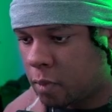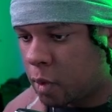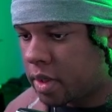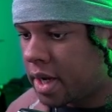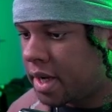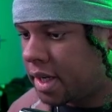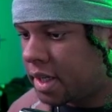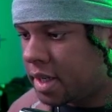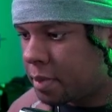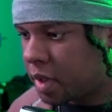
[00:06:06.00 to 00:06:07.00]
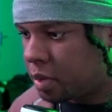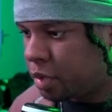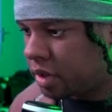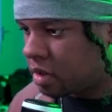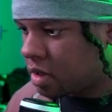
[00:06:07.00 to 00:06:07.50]
Okay, and then I'm gonna
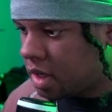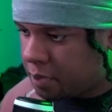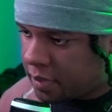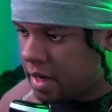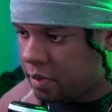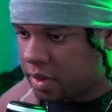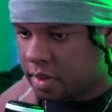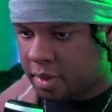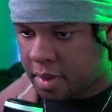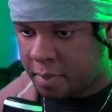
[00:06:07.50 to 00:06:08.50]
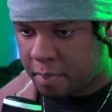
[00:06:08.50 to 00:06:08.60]
bring the comp area